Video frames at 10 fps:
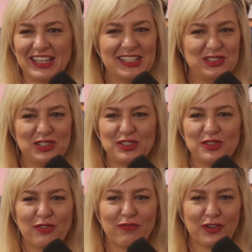It's
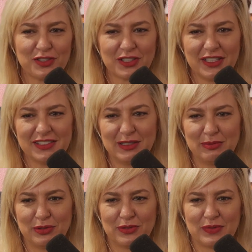just the first kissing
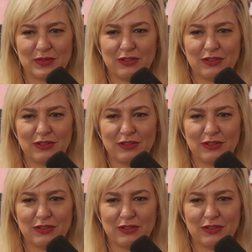booth.